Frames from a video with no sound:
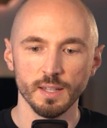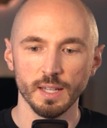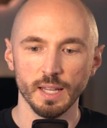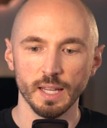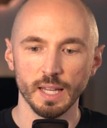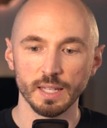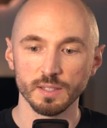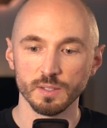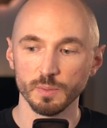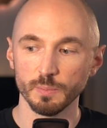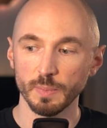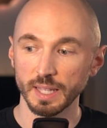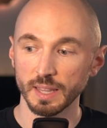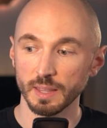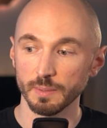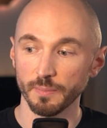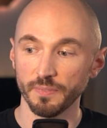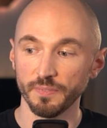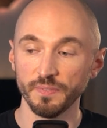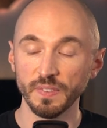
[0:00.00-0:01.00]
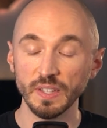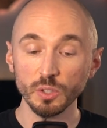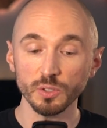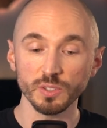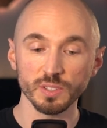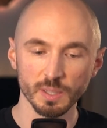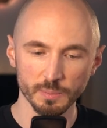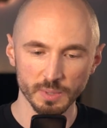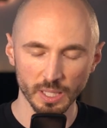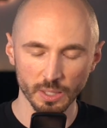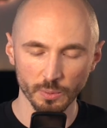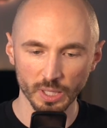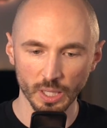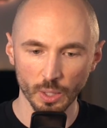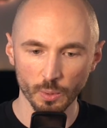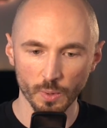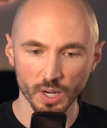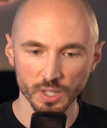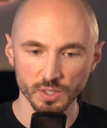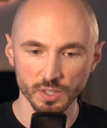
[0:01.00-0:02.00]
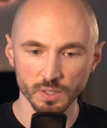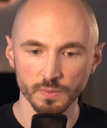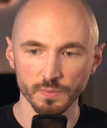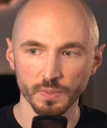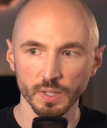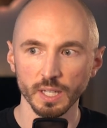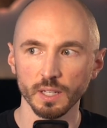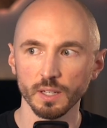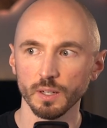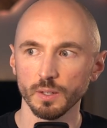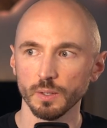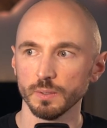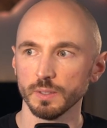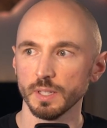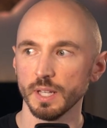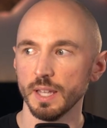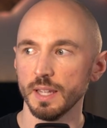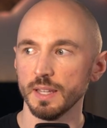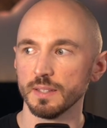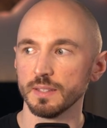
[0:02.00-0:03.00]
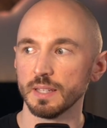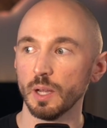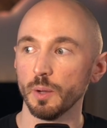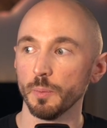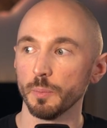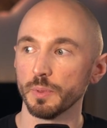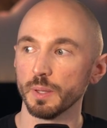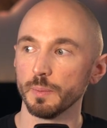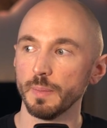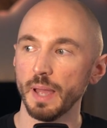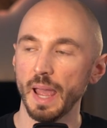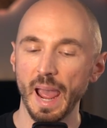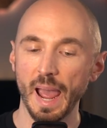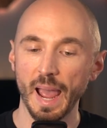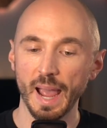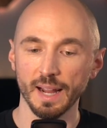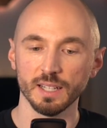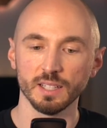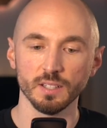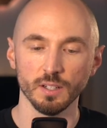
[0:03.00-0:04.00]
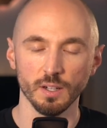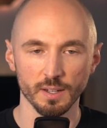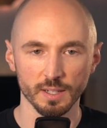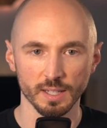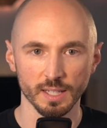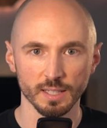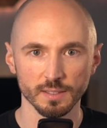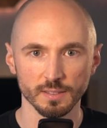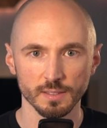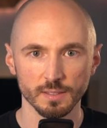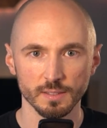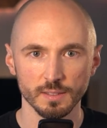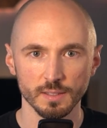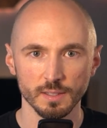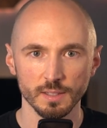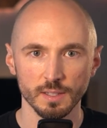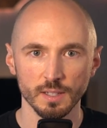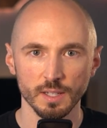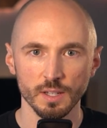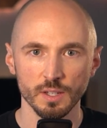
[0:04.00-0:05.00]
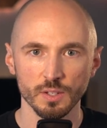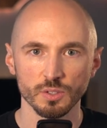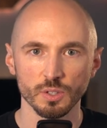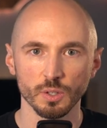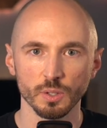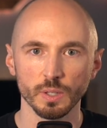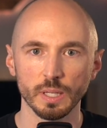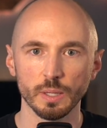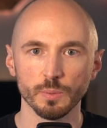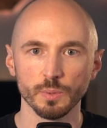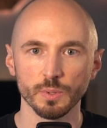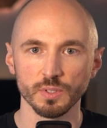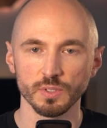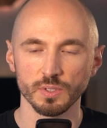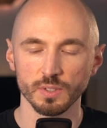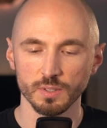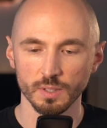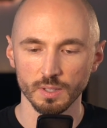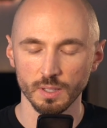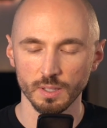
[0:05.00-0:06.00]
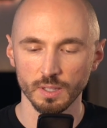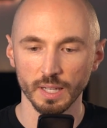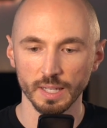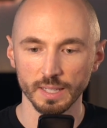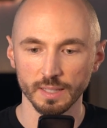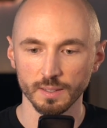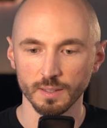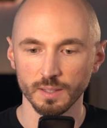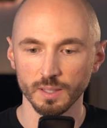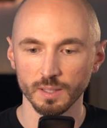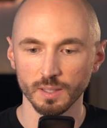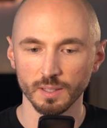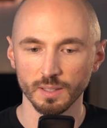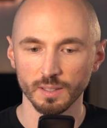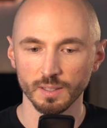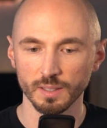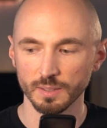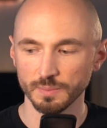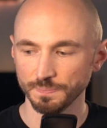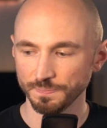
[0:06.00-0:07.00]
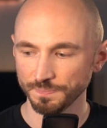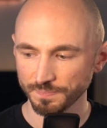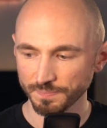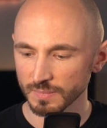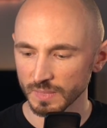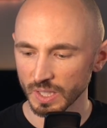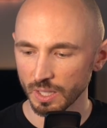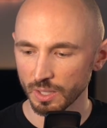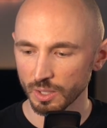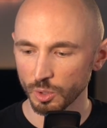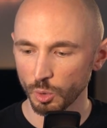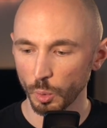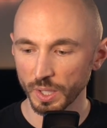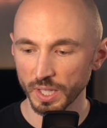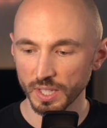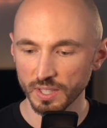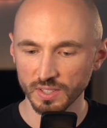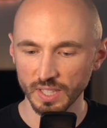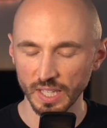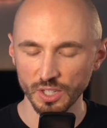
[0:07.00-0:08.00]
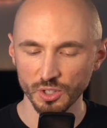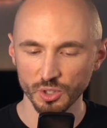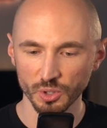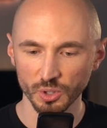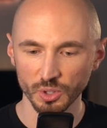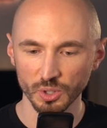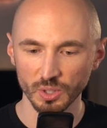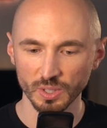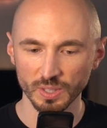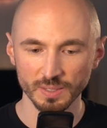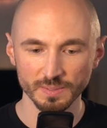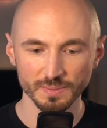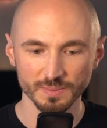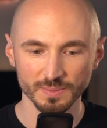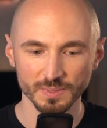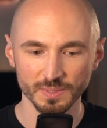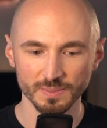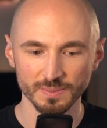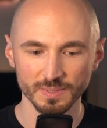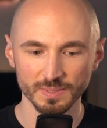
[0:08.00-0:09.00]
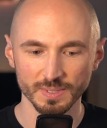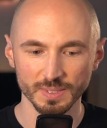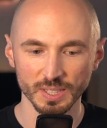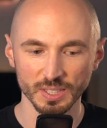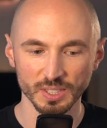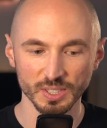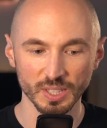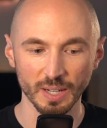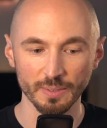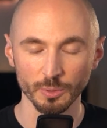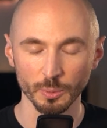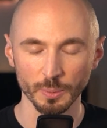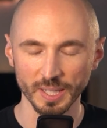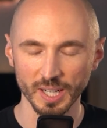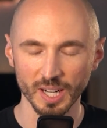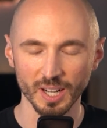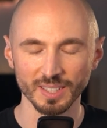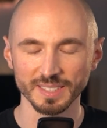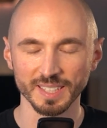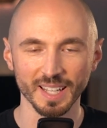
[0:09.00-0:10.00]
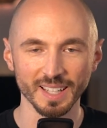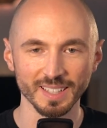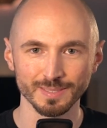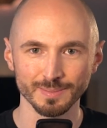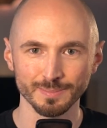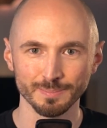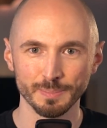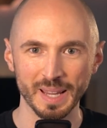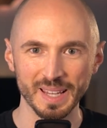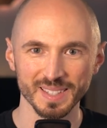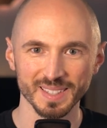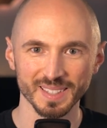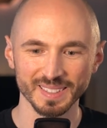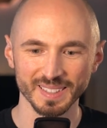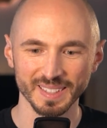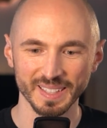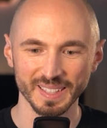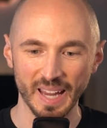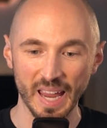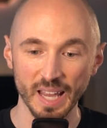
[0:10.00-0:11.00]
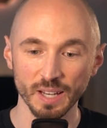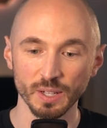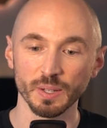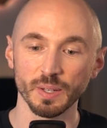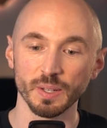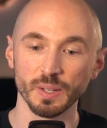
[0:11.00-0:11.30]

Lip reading: and to make them feel something when they watch this video, to help them act on it. So it was like the quintessential discovery content, basically. And